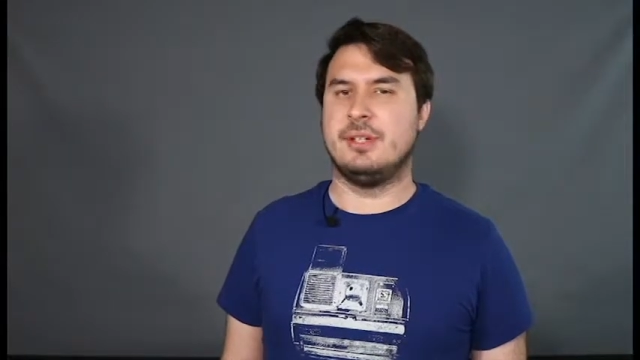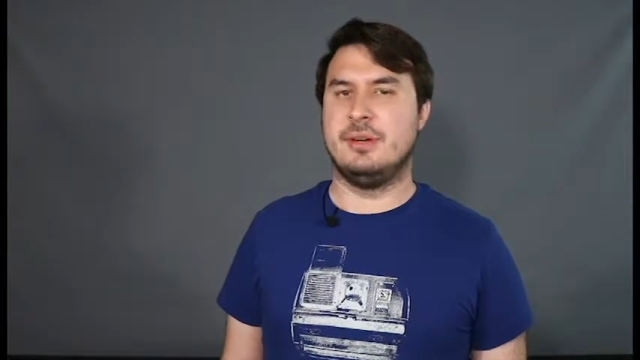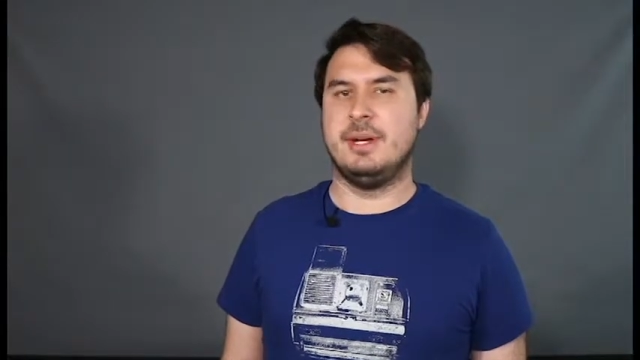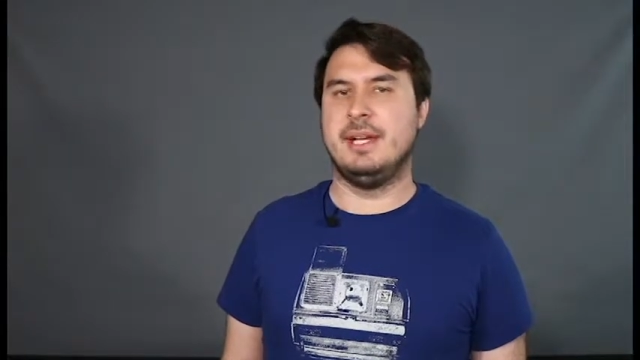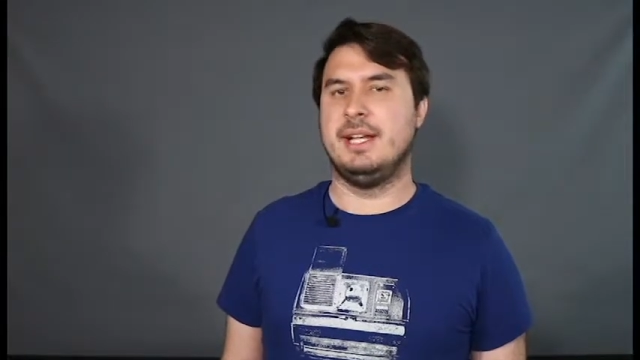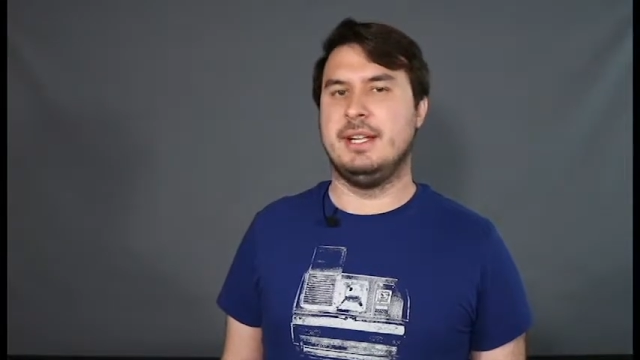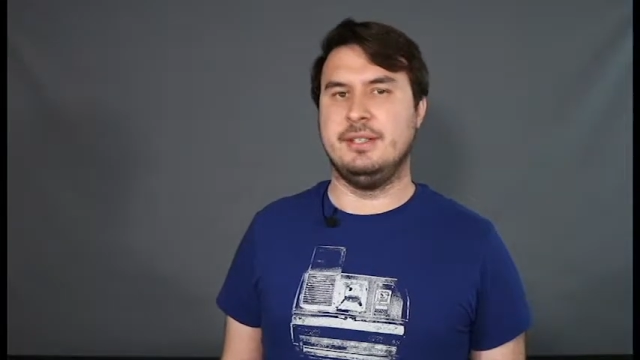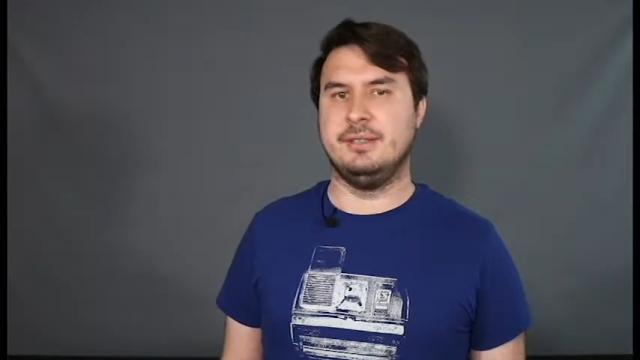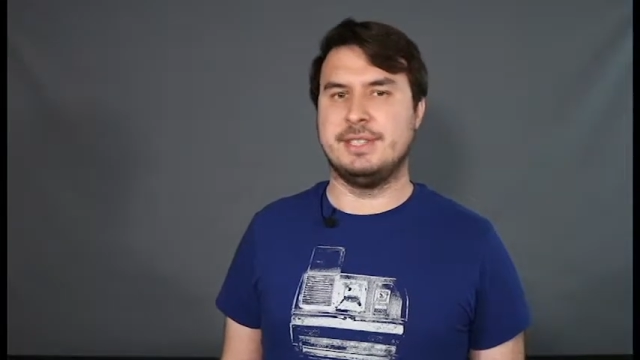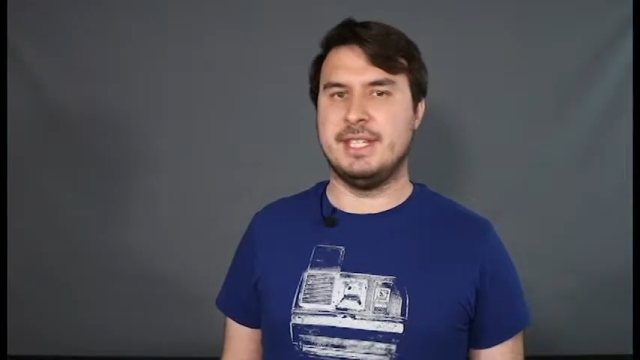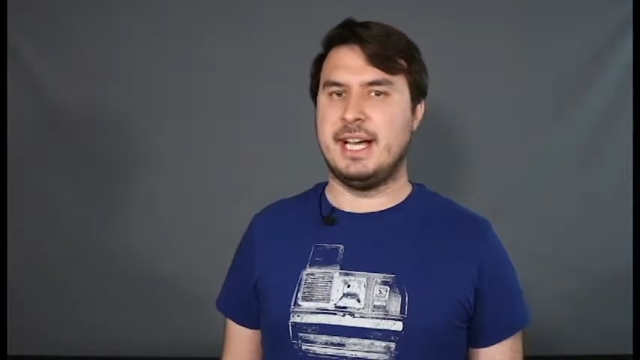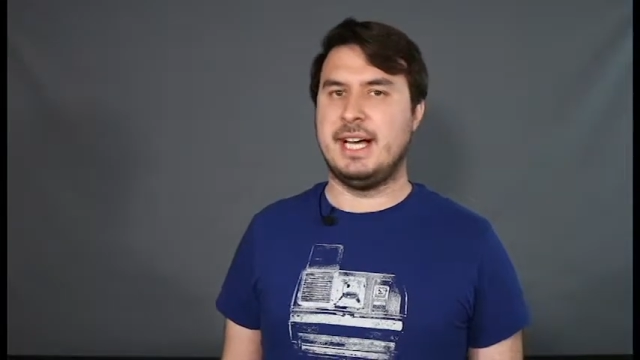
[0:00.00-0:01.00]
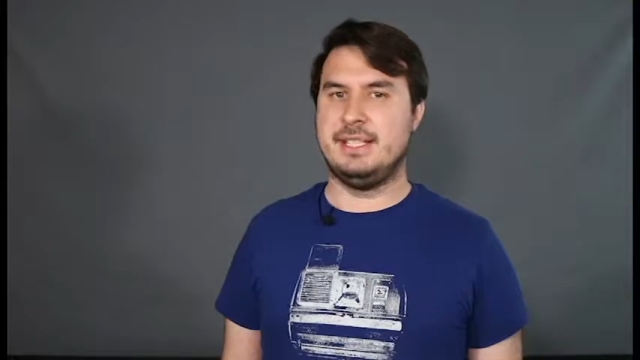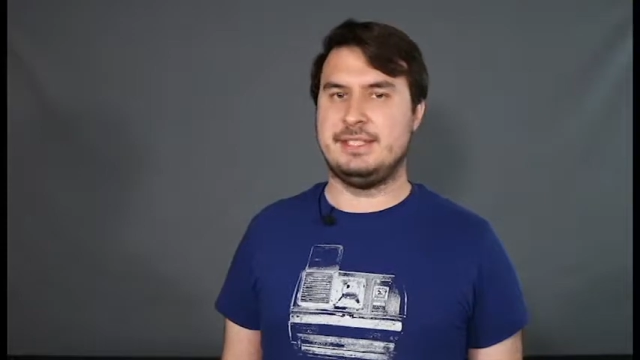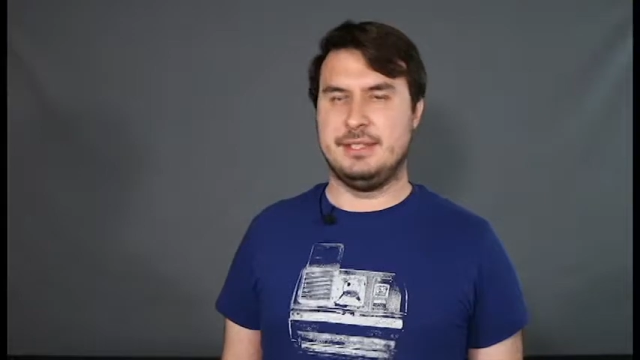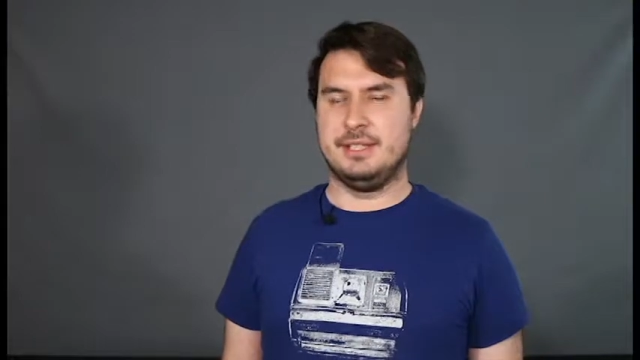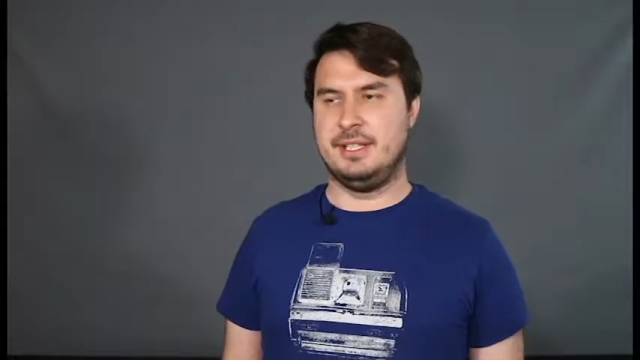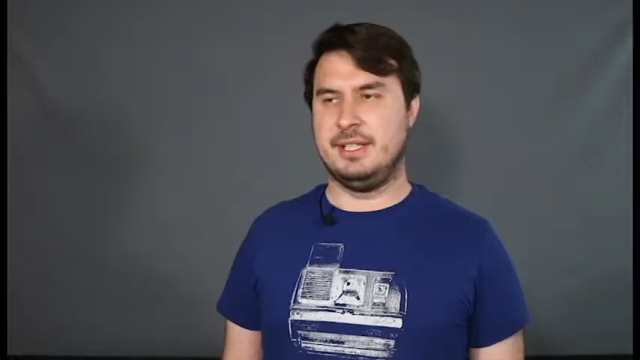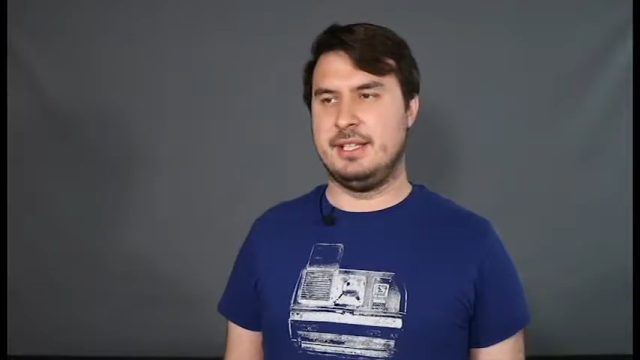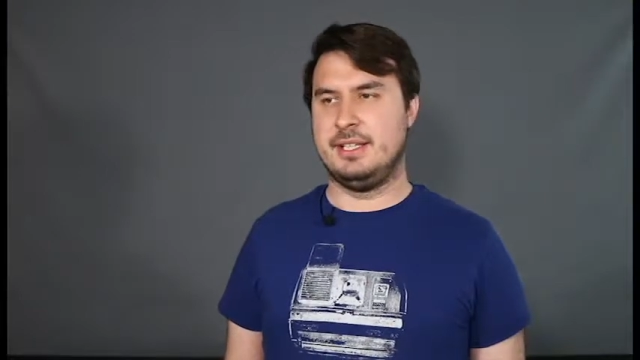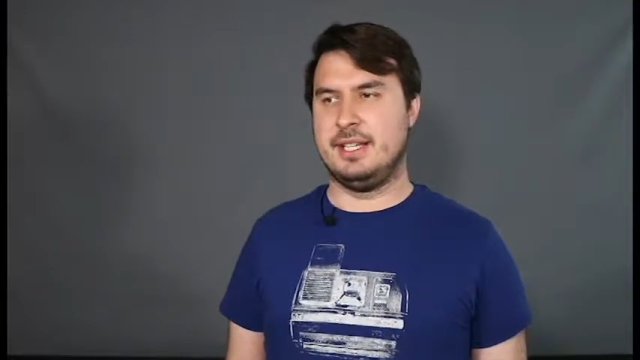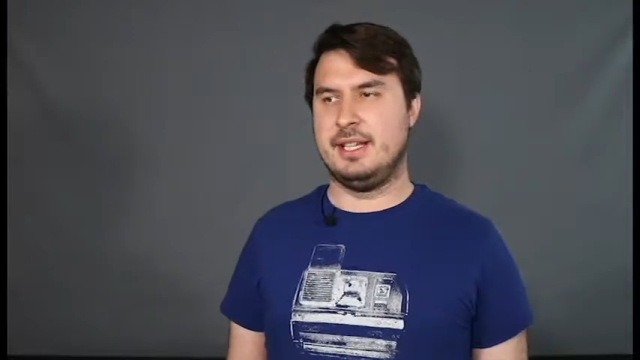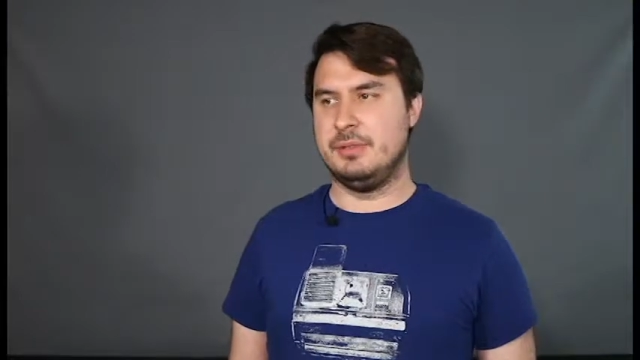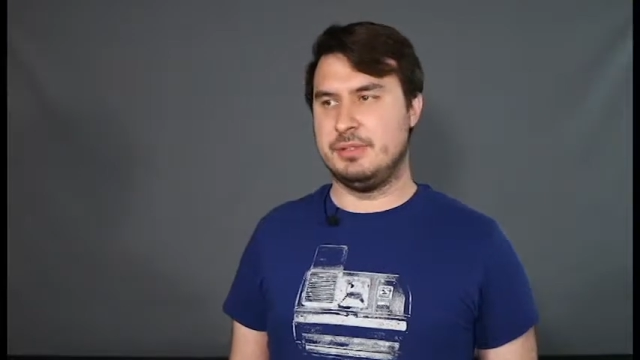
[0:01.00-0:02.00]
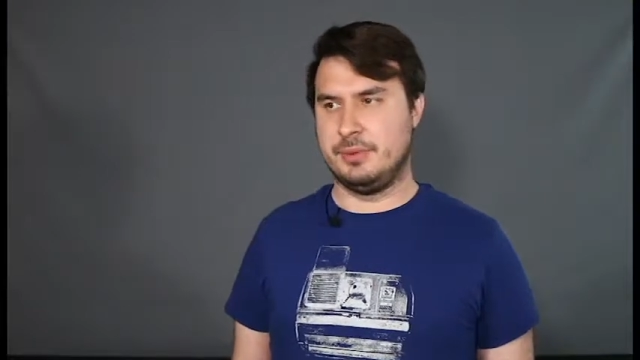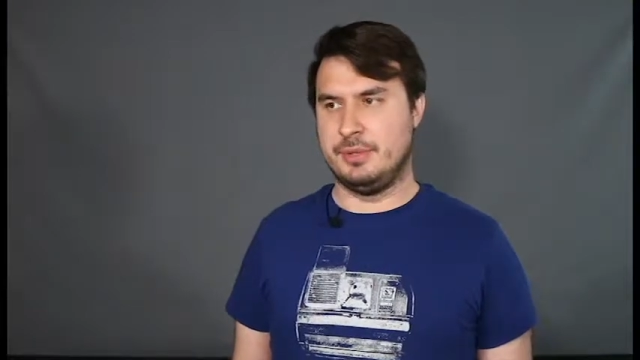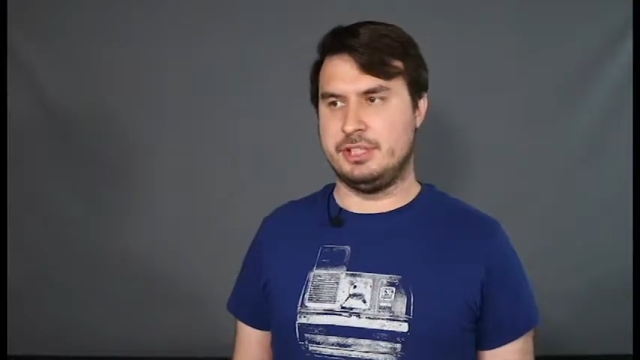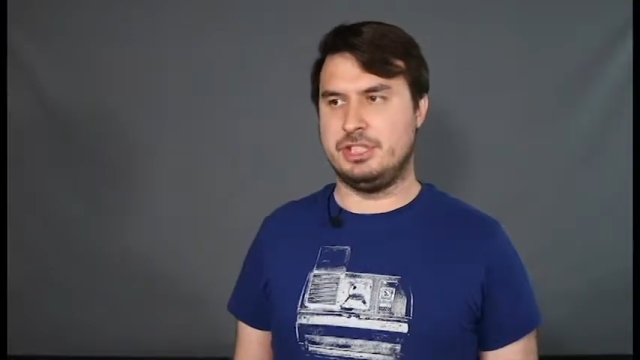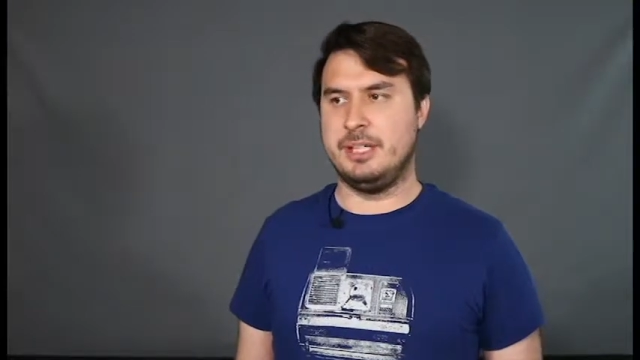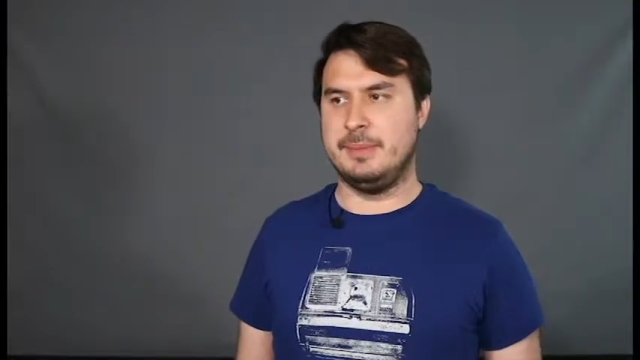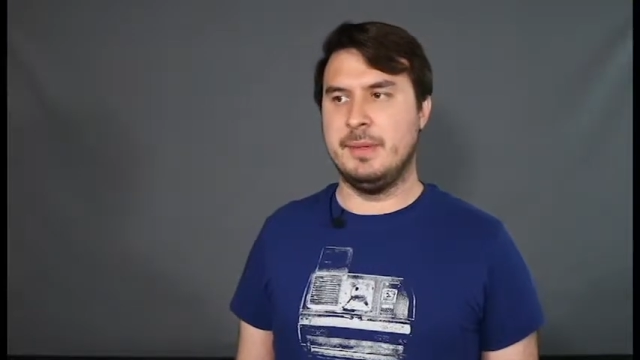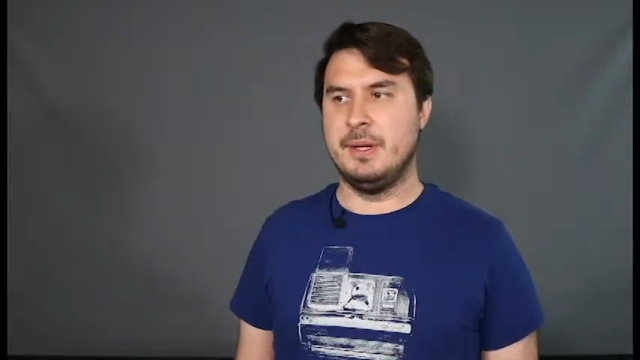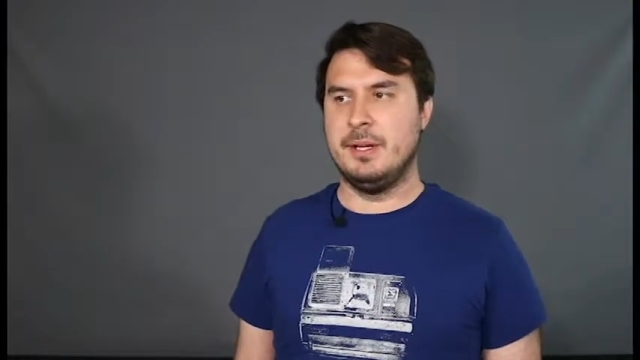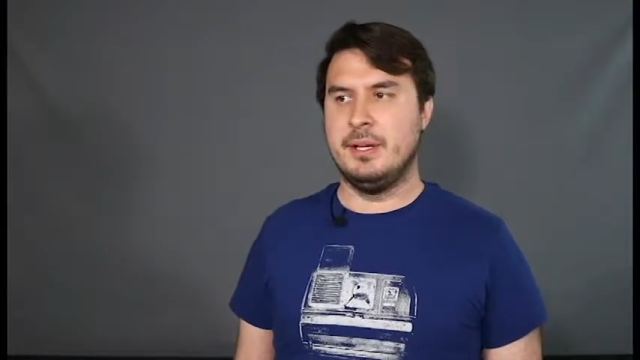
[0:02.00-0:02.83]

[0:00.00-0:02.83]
so I went ahead and used that. So then the kit was really cheap.